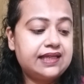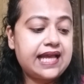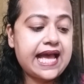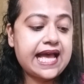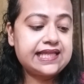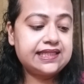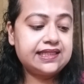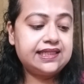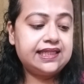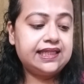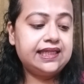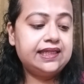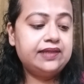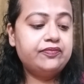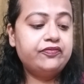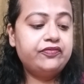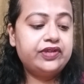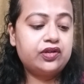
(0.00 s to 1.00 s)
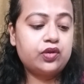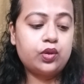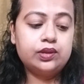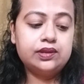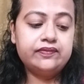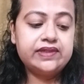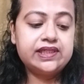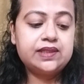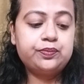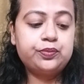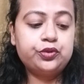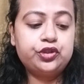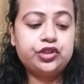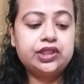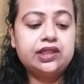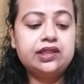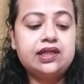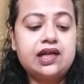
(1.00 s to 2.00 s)
as a team, we are always
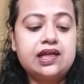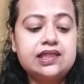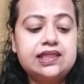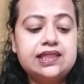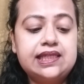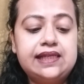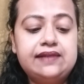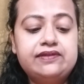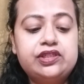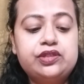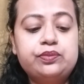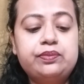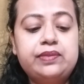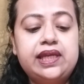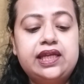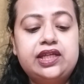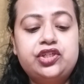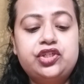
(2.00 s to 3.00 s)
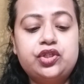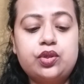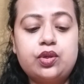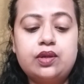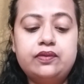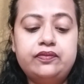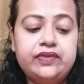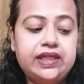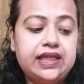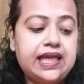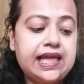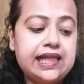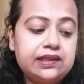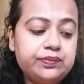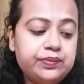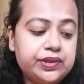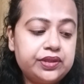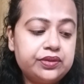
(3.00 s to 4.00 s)
pushing ourselves to make sure we
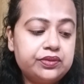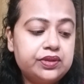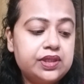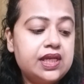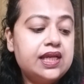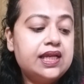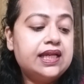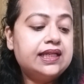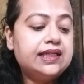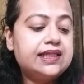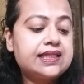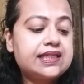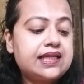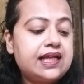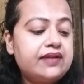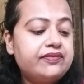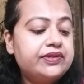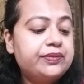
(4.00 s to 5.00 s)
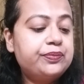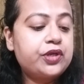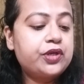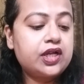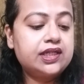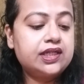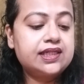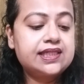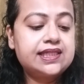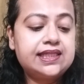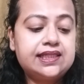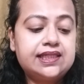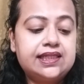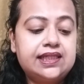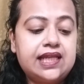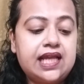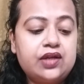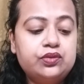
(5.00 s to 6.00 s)
help you discover products that
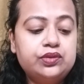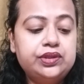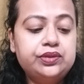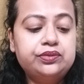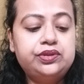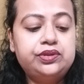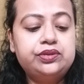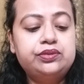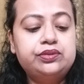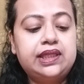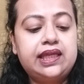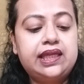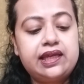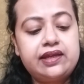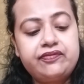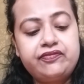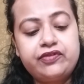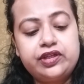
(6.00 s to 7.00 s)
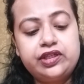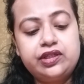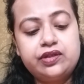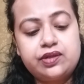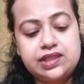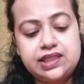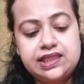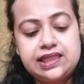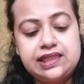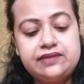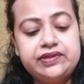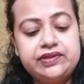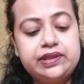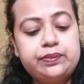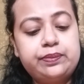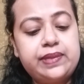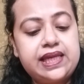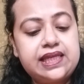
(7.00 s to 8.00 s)
allow you to care for yourself in
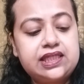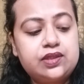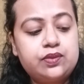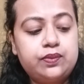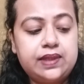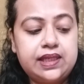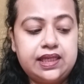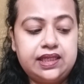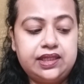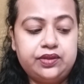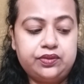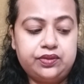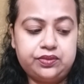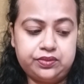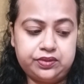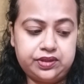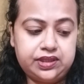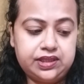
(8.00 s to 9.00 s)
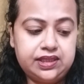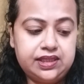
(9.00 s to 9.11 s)
the best way you could.